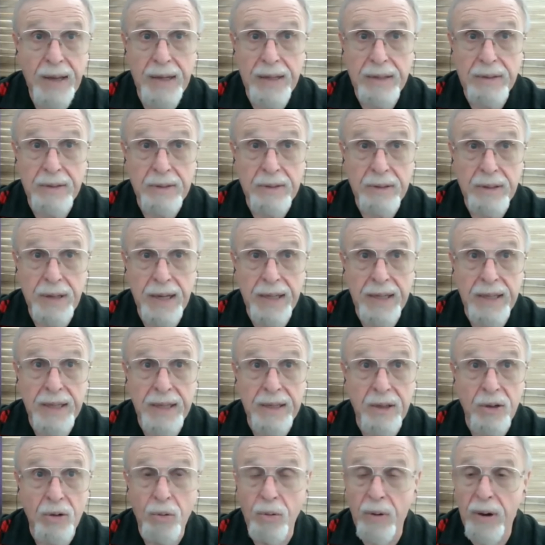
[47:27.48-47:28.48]
I don't know, I
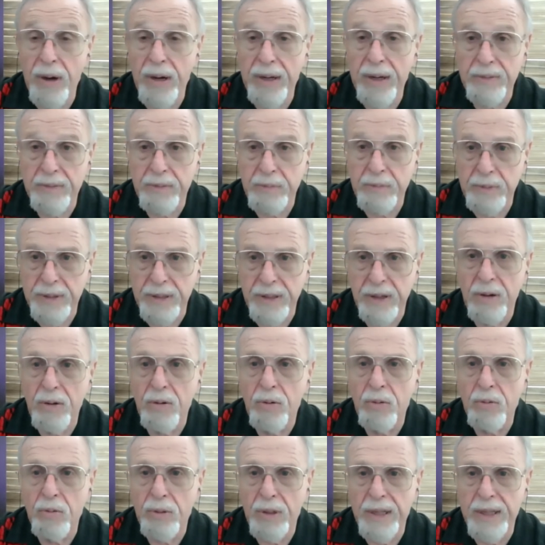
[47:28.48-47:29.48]
could go on with a
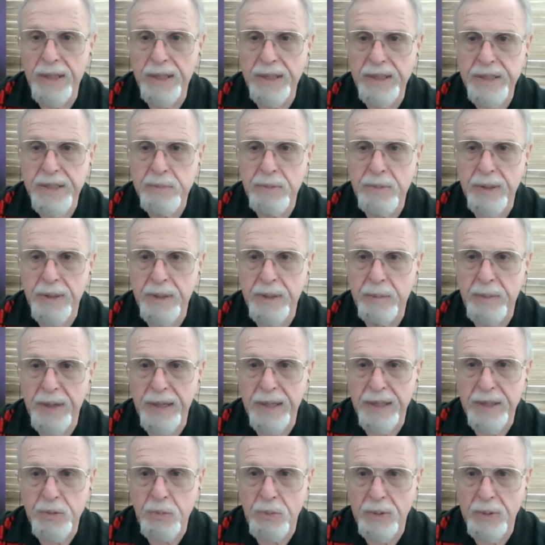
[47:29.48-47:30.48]
whole list, but the
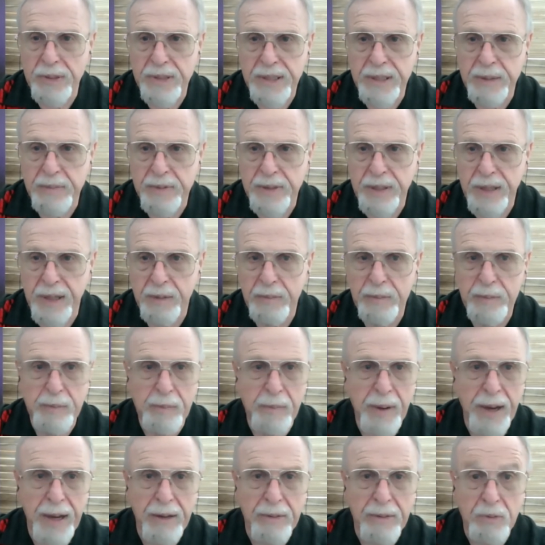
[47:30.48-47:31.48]
biggest one seems to come
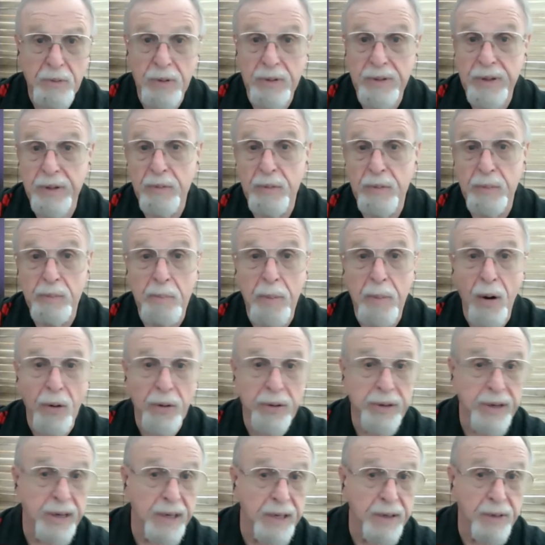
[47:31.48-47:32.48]
about, well, they were
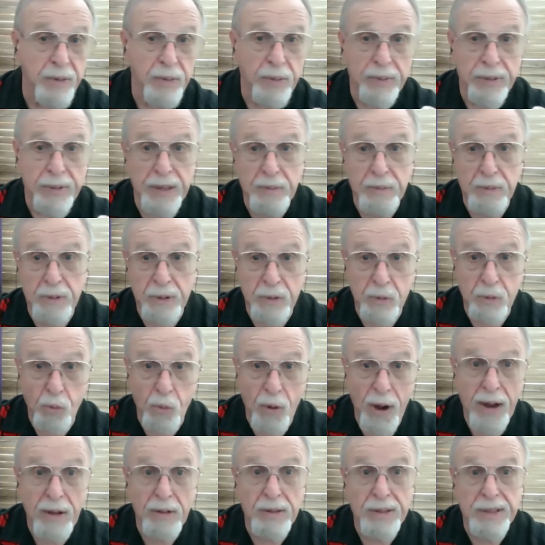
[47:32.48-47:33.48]
barking or they were
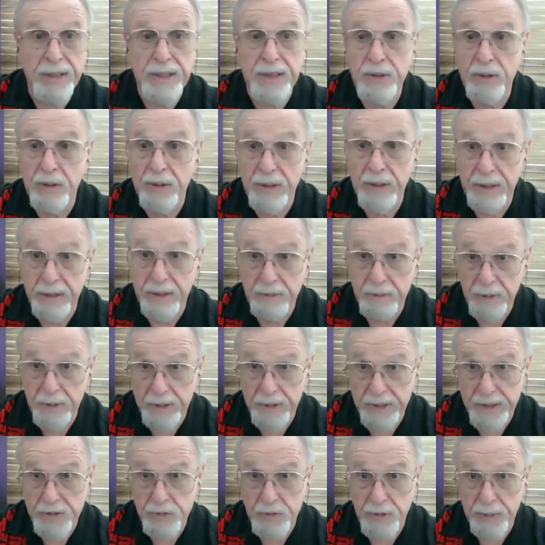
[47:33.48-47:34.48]
growling or they were
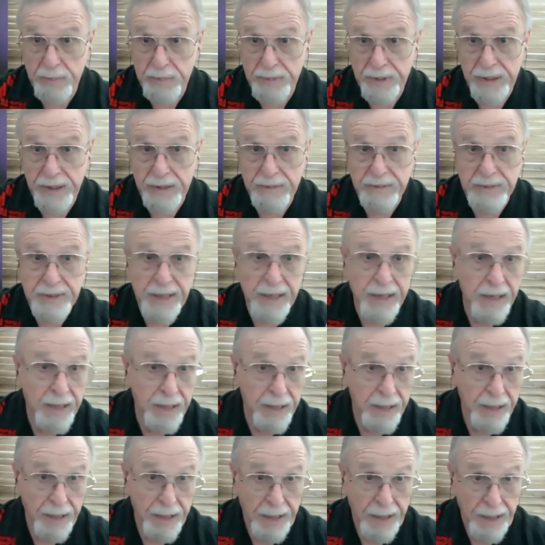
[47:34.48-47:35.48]
disruptive.
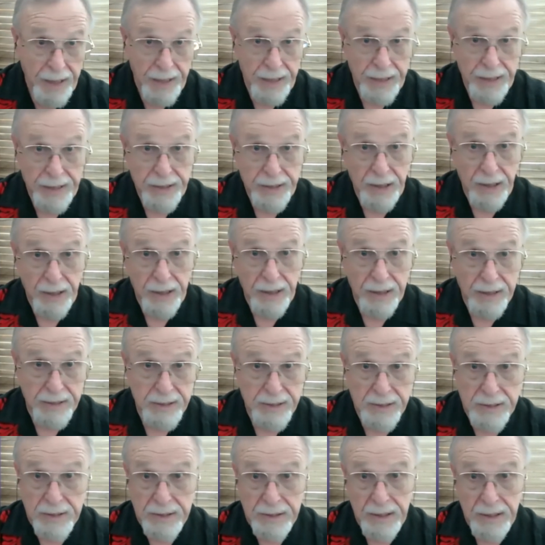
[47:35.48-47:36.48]
A dog,
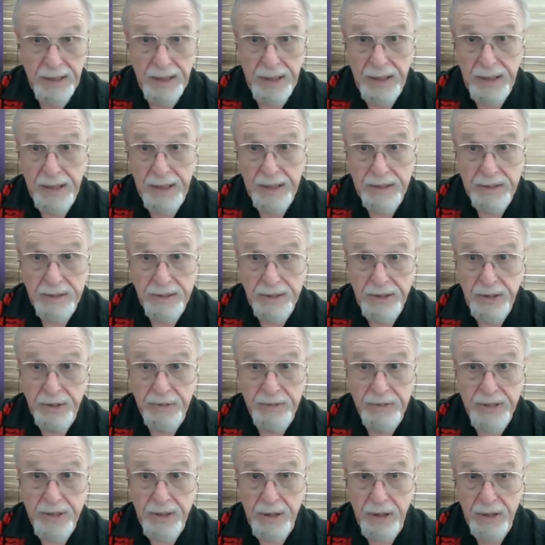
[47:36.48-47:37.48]
Uh,
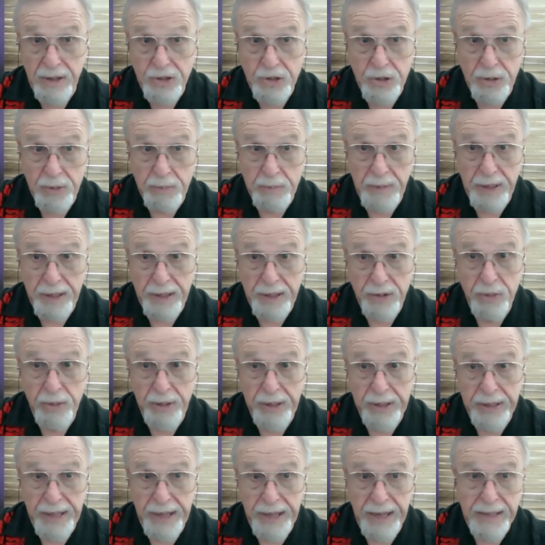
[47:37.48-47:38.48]
service dogs shouldn't be
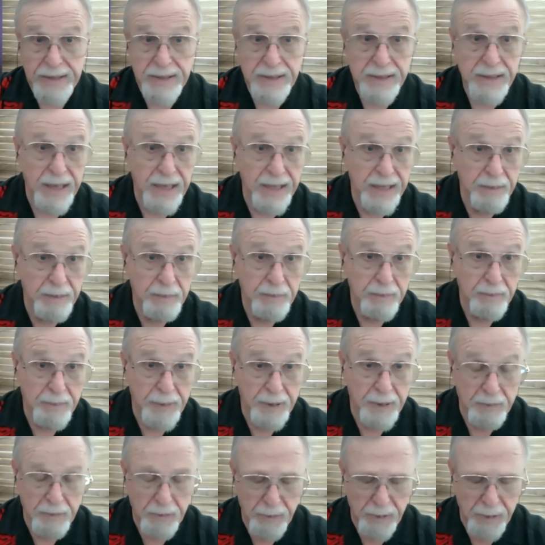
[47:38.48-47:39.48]
doing that. And
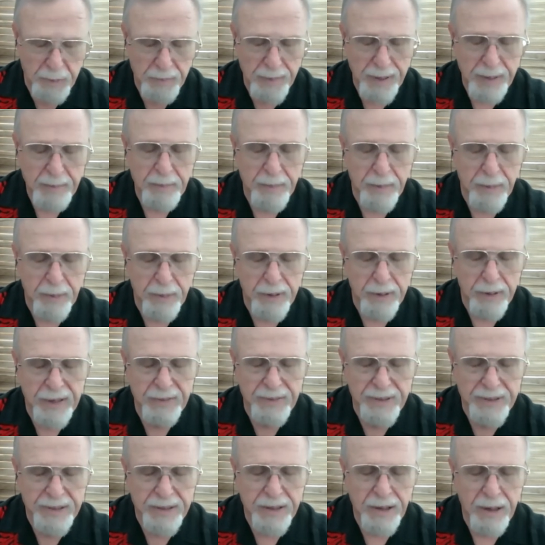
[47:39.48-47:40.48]
but remember,
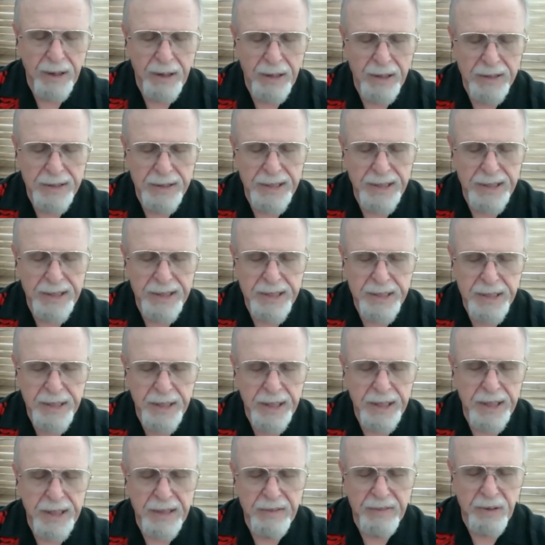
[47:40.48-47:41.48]
if a dog needs to
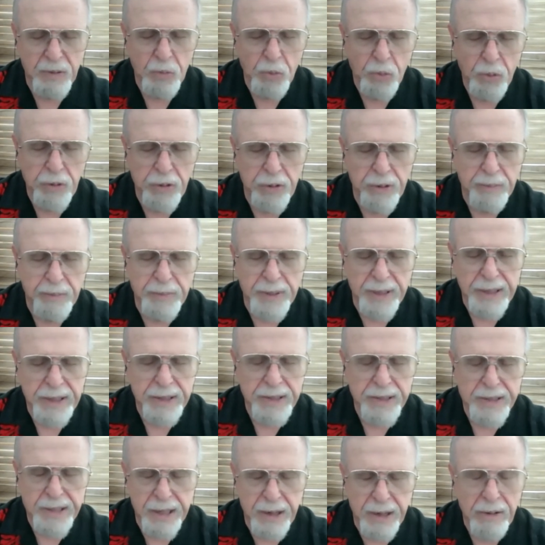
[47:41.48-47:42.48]
leave a room
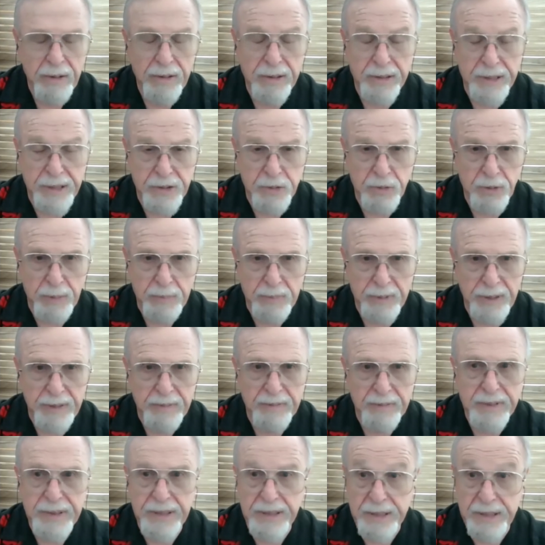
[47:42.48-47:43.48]
because they are disruptive,
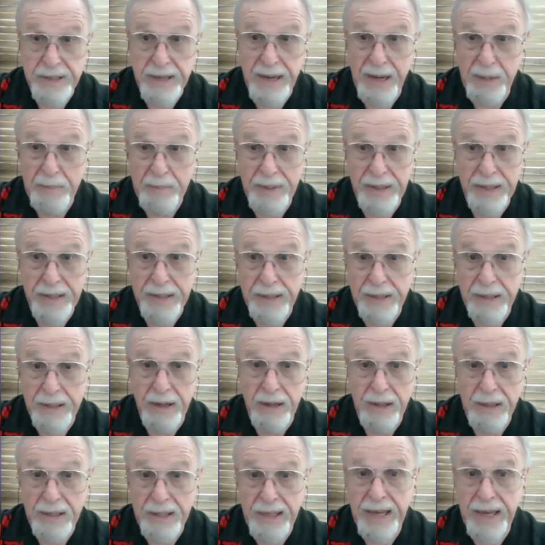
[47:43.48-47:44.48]
does not mean the
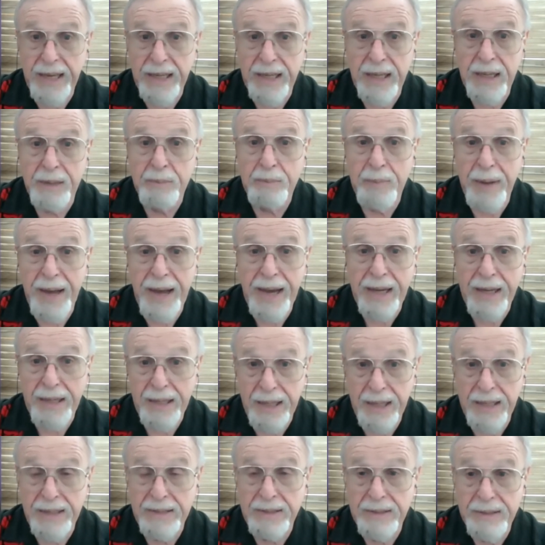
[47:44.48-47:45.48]
dog can't come back
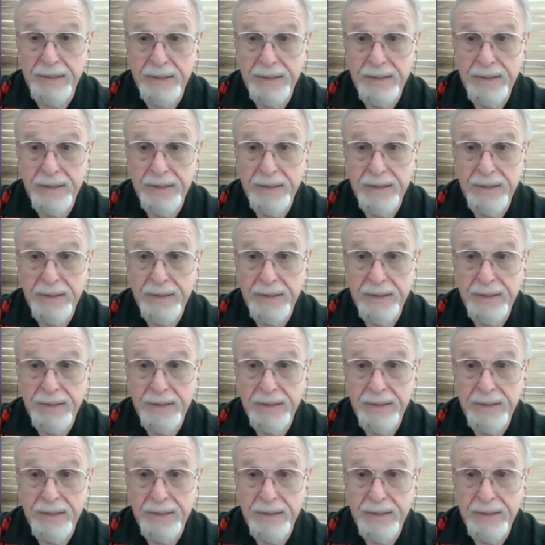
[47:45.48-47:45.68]
again,